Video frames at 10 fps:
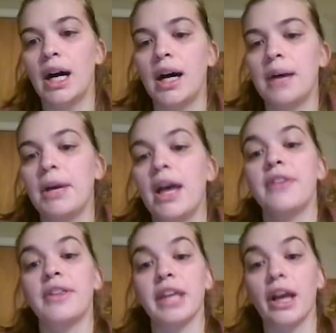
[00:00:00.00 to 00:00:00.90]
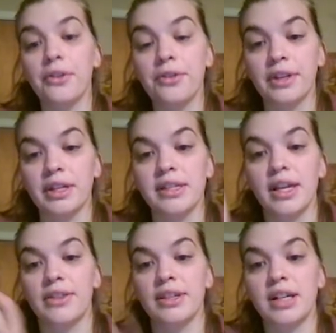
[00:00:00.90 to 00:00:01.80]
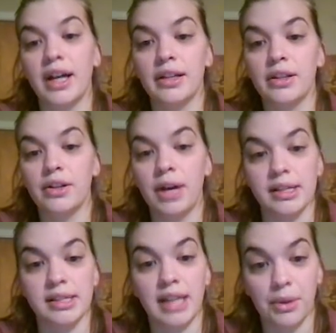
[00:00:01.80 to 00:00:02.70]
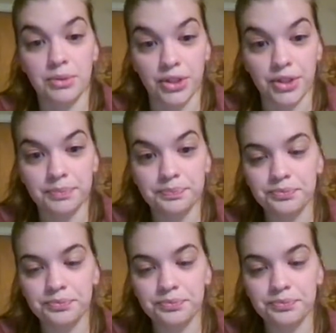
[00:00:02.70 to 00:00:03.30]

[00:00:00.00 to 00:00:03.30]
Then the other thing is this Kylo has counter.